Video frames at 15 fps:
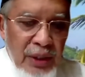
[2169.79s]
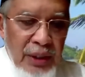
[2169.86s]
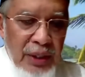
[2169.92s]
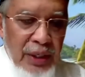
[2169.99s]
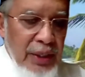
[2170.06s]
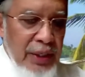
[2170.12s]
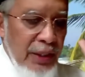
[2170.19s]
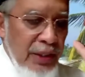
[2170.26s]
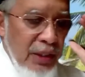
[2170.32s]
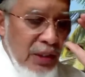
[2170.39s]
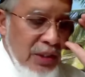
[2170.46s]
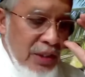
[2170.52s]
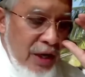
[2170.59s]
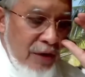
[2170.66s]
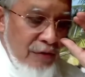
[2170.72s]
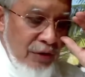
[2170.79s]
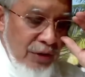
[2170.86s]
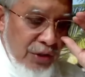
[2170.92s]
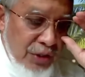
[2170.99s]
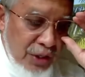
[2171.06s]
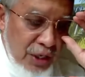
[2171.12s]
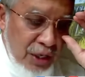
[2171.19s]
in getting several
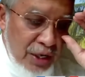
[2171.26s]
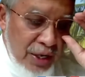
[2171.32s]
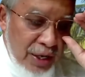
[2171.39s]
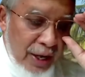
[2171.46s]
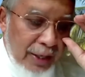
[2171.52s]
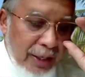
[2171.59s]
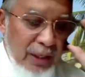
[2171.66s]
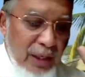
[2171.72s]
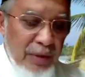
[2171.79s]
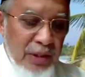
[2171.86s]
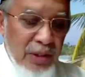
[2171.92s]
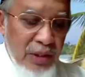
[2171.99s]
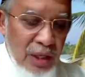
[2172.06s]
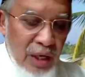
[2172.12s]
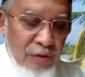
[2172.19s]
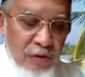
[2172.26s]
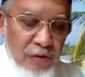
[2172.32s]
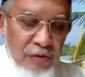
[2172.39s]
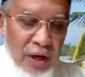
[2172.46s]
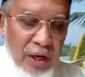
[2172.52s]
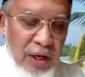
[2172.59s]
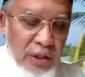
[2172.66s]
senior academic staff
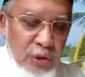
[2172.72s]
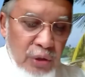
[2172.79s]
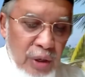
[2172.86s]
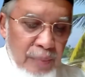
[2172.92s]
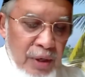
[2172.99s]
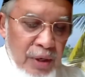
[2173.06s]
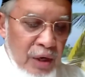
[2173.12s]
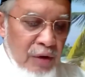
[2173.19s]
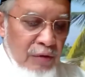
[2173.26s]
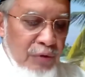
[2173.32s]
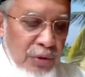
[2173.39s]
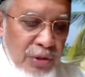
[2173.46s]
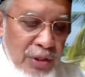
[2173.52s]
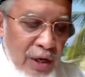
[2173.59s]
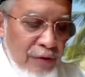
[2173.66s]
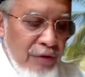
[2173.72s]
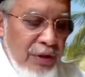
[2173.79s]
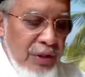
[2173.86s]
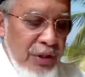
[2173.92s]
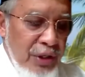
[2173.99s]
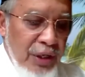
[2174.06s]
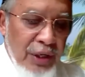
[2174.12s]
of IIUM for
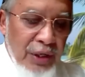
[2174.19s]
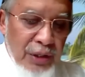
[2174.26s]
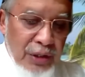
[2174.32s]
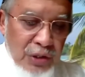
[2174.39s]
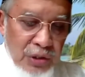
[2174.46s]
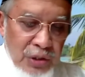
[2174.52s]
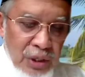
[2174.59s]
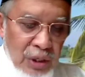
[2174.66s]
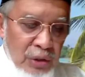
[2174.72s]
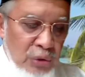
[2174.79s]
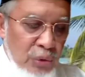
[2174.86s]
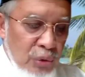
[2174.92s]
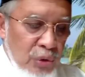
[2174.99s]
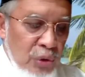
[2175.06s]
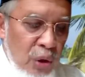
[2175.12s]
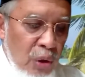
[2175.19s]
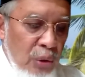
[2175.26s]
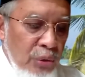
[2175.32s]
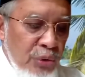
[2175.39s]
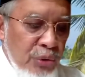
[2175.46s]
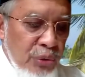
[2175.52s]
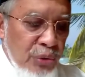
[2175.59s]
several years to
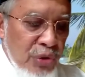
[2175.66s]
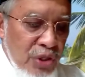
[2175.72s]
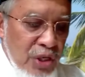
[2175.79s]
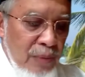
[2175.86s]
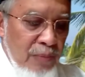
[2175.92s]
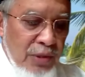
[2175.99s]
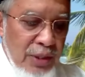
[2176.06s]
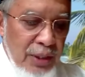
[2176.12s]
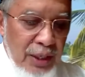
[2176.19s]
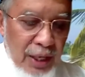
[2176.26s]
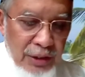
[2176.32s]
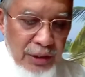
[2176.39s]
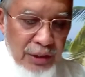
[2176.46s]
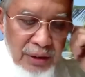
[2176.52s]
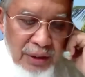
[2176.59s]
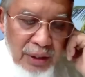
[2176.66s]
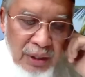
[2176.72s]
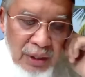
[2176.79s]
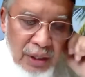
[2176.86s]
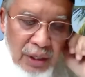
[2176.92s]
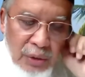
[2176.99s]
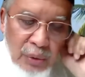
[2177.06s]
go to some selected
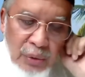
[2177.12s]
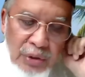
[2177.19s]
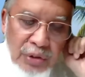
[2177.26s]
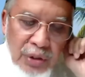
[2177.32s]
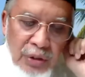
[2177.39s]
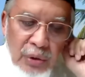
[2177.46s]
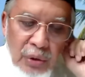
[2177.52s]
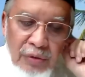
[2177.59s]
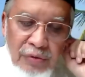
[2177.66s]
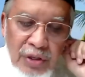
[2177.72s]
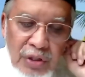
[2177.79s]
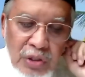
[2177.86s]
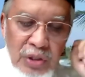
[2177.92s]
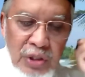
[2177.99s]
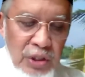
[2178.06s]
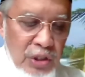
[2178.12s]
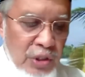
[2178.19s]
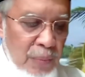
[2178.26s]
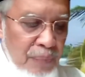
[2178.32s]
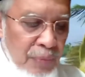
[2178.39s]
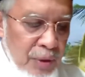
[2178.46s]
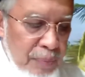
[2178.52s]
Indonesian
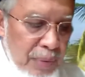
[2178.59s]
universities,